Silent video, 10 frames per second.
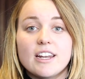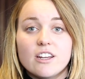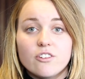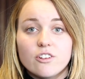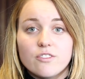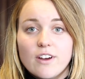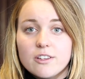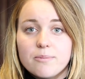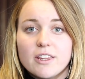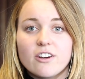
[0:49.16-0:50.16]
and issues
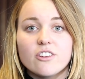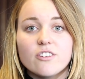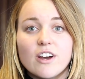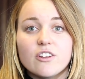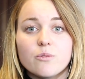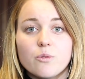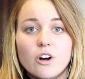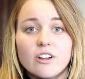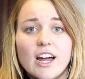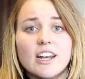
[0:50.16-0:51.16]
faced by the conservation
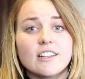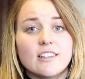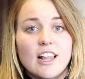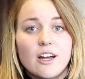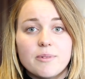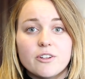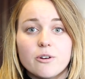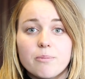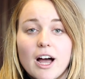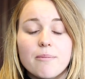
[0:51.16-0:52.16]
world and has allowed me
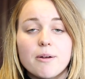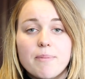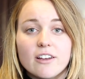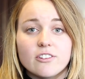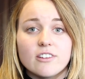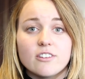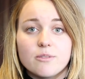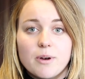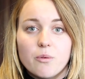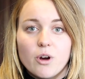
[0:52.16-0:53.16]
to apply my passions
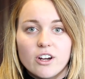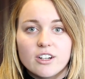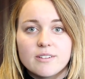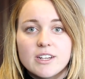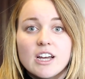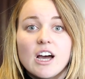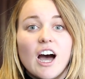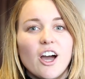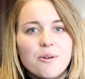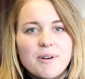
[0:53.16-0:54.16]
to my work.
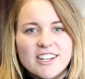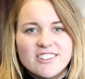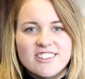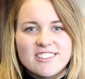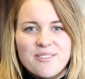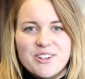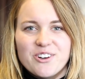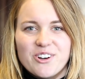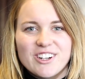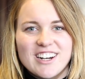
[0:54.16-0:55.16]
I hope I can do the same at
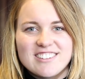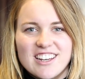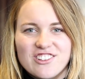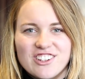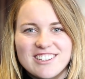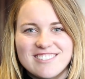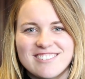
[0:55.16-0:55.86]
your organisation.